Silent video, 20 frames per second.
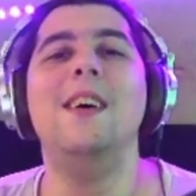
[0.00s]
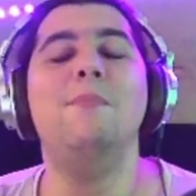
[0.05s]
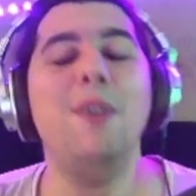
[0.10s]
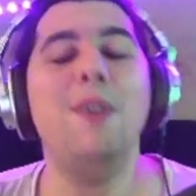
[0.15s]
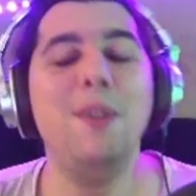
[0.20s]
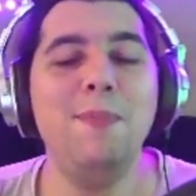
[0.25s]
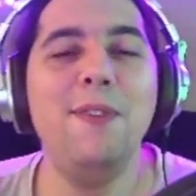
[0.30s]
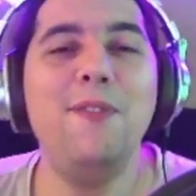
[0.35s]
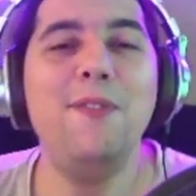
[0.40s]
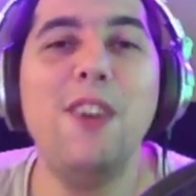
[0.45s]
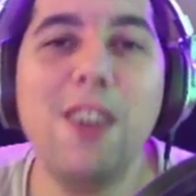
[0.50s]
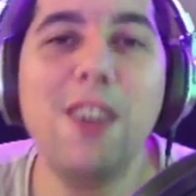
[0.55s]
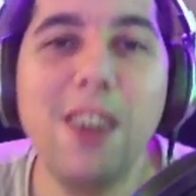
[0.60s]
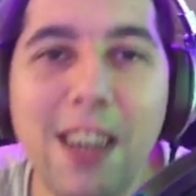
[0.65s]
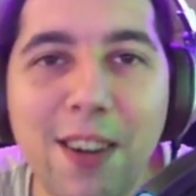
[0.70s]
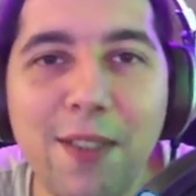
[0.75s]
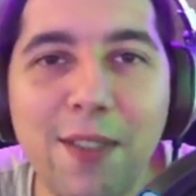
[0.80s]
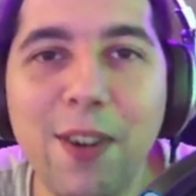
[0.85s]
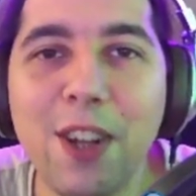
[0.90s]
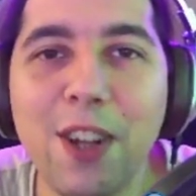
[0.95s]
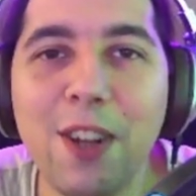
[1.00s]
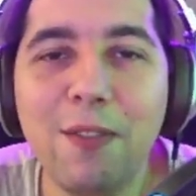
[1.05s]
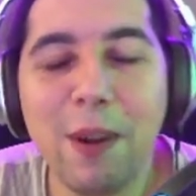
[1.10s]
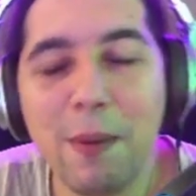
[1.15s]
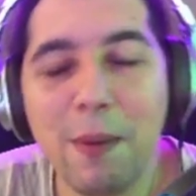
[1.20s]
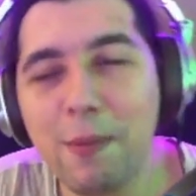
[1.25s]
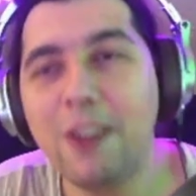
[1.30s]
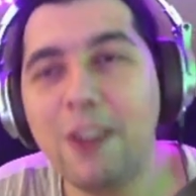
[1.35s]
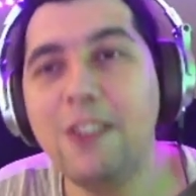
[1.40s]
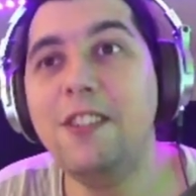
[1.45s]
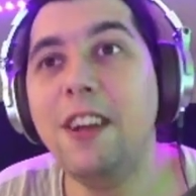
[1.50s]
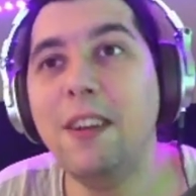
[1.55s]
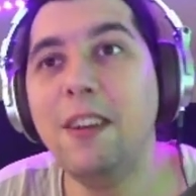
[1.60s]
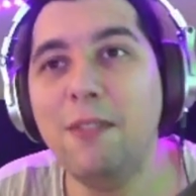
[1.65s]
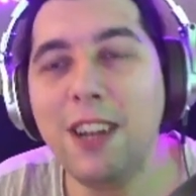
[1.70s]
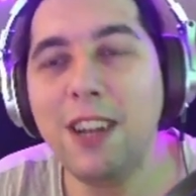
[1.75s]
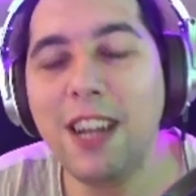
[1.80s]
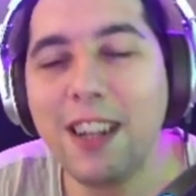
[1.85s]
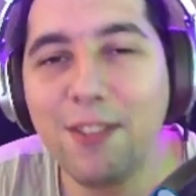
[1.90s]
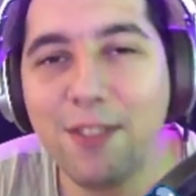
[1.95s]
But before going over the weapons, I
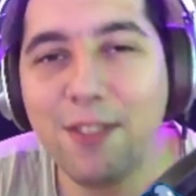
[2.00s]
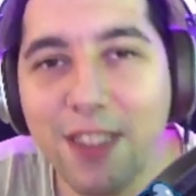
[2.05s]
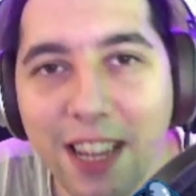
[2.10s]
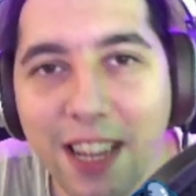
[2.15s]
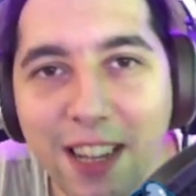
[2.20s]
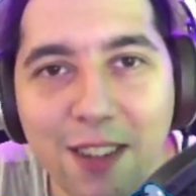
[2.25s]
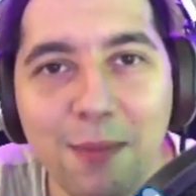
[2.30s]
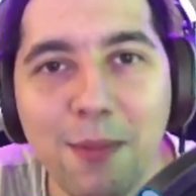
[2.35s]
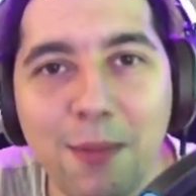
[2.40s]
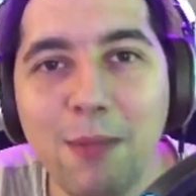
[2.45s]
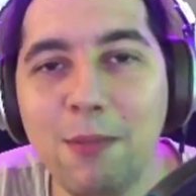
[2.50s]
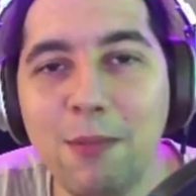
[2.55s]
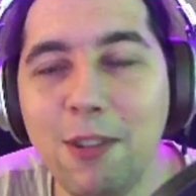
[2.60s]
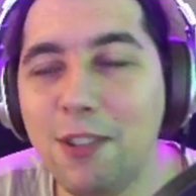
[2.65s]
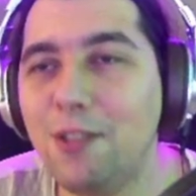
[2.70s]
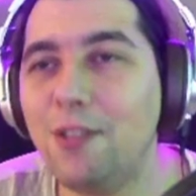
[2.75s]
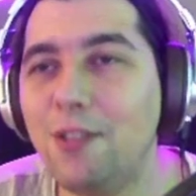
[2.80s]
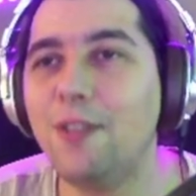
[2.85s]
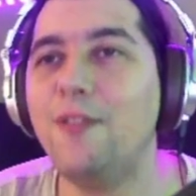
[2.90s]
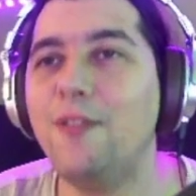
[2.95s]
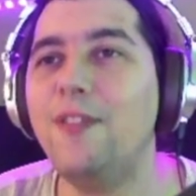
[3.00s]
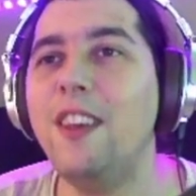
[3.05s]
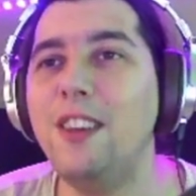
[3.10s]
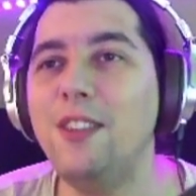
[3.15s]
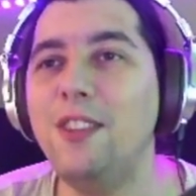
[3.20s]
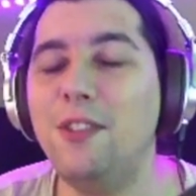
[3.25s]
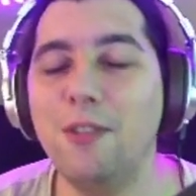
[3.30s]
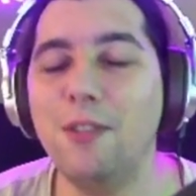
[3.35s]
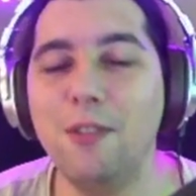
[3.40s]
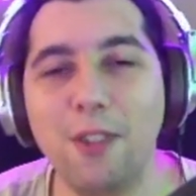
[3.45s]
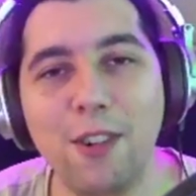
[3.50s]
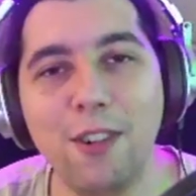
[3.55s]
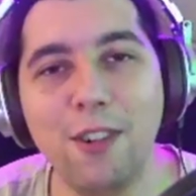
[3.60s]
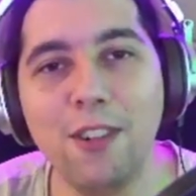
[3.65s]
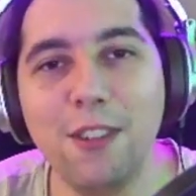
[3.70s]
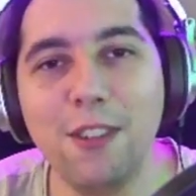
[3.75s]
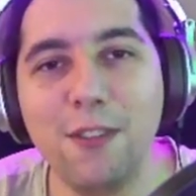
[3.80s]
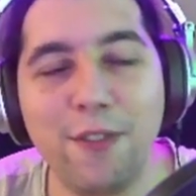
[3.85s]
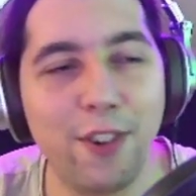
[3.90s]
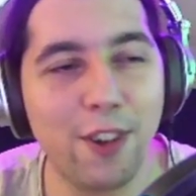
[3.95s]
would like to take a moment to thank you
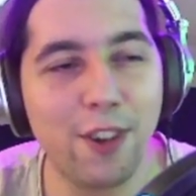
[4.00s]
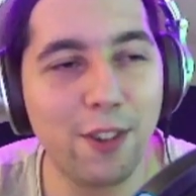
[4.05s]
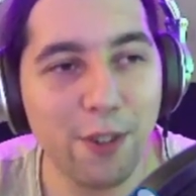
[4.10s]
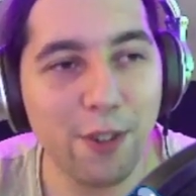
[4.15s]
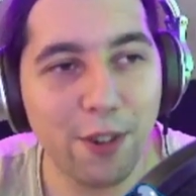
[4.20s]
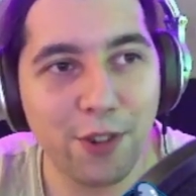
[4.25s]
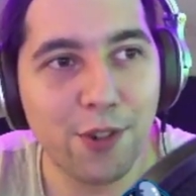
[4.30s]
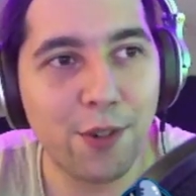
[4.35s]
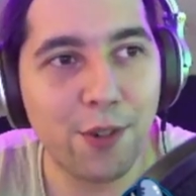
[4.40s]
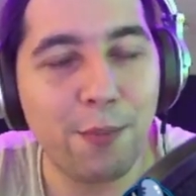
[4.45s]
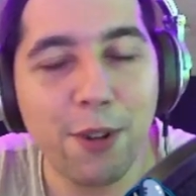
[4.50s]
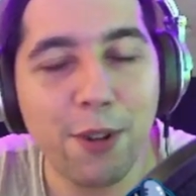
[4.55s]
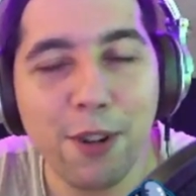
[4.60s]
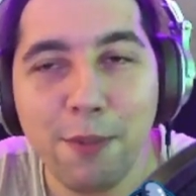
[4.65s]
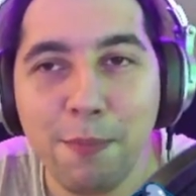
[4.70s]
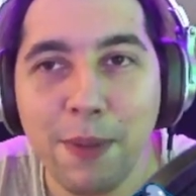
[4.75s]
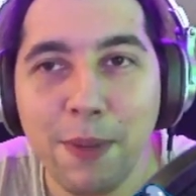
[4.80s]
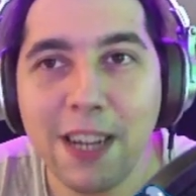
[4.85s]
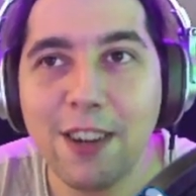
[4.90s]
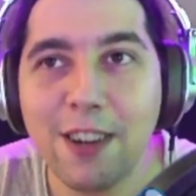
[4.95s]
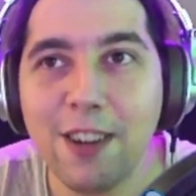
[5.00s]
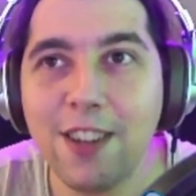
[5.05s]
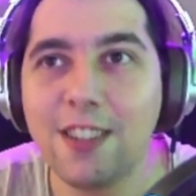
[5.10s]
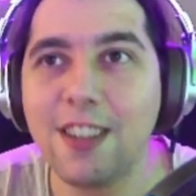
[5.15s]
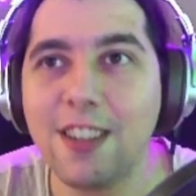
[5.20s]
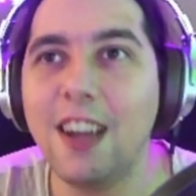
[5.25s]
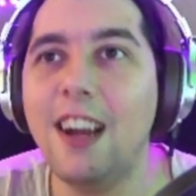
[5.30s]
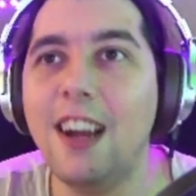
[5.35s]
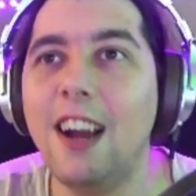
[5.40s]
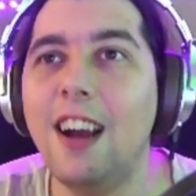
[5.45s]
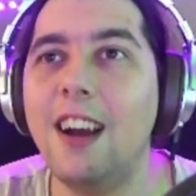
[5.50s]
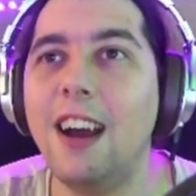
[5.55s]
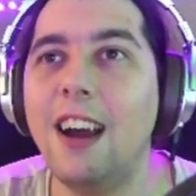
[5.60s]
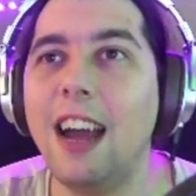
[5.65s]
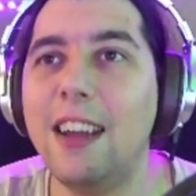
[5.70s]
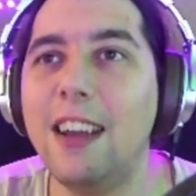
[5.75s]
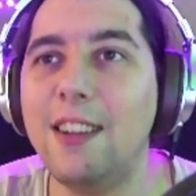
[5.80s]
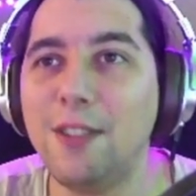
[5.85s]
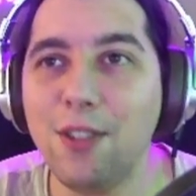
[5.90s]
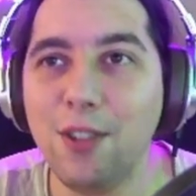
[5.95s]
all for your support, because
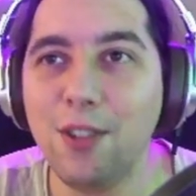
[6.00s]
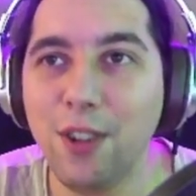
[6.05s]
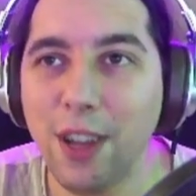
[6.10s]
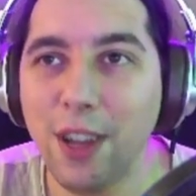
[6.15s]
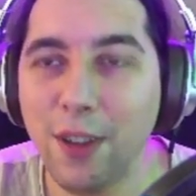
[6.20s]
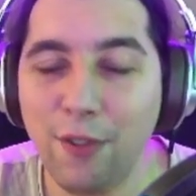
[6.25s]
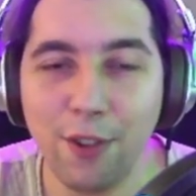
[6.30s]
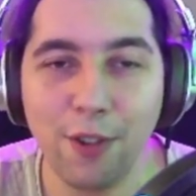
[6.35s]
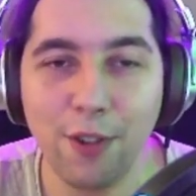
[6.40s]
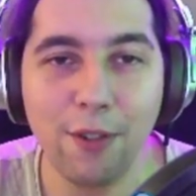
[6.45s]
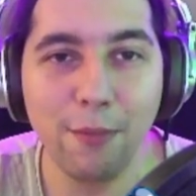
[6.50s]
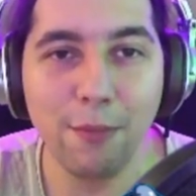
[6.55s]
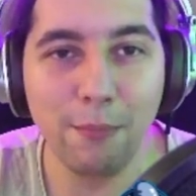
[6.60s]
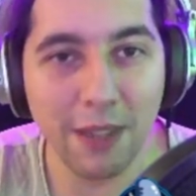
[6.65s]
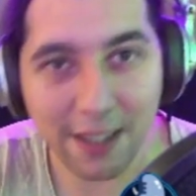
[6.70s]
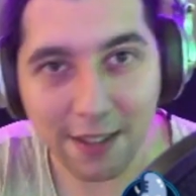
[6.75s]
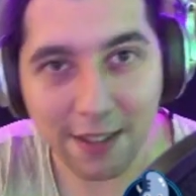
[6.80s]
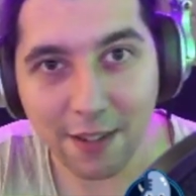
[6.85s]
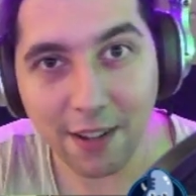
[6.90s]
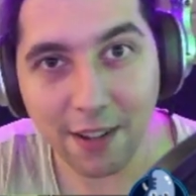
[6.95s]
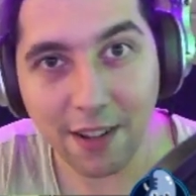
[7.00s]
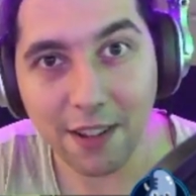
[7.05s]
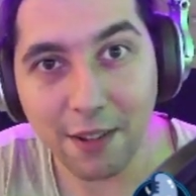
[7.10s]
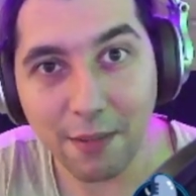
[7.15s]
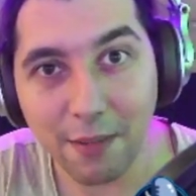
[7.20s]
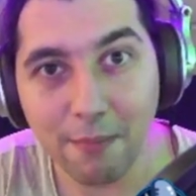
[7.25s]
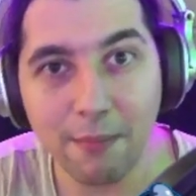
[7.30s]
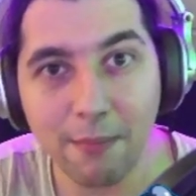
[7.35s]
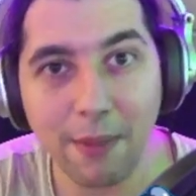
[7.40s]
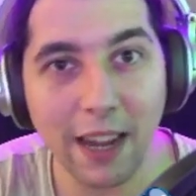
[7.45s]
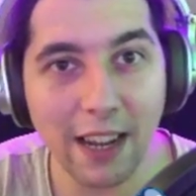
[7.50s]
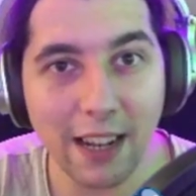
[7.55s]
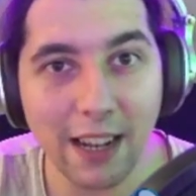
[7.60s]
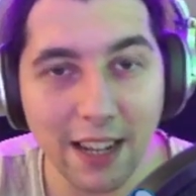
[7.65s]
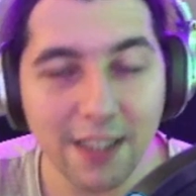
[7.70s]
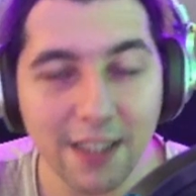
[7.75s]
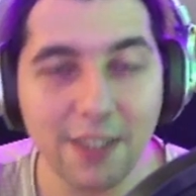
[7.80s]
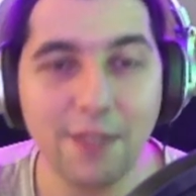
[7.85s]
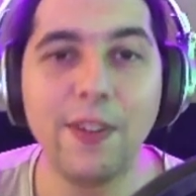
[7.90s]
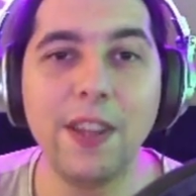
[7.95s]
I don't know if you missed my
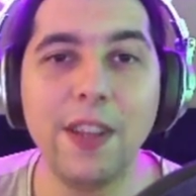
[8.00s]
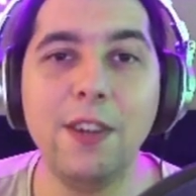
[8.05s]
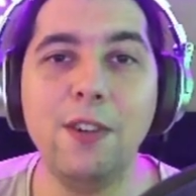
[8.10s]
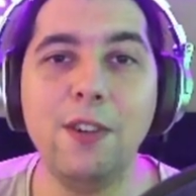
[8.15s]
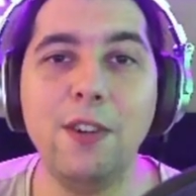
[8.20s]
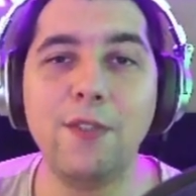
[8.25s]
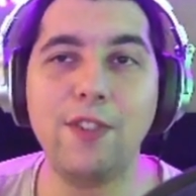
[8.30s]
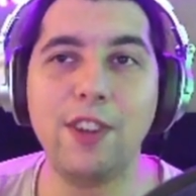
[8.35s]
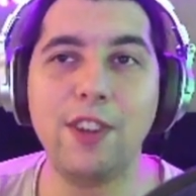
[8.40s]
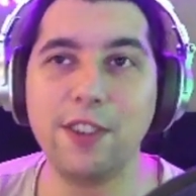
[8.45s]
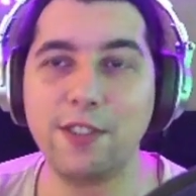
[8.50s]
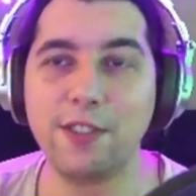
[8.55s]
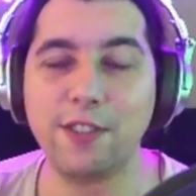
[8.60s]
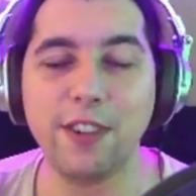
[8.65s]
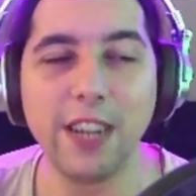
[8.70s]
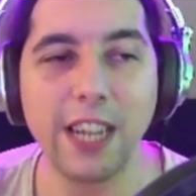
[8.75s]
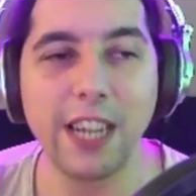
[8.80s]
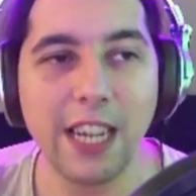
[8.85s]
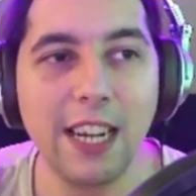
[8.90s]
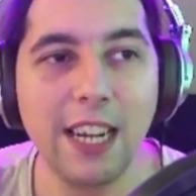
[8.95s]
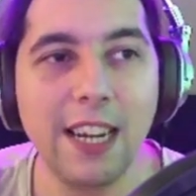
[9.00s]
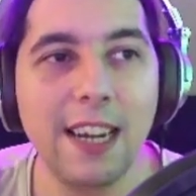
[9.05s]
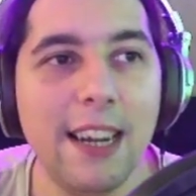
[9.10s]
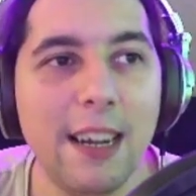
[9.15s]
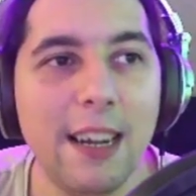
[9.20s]
last video of yesterday,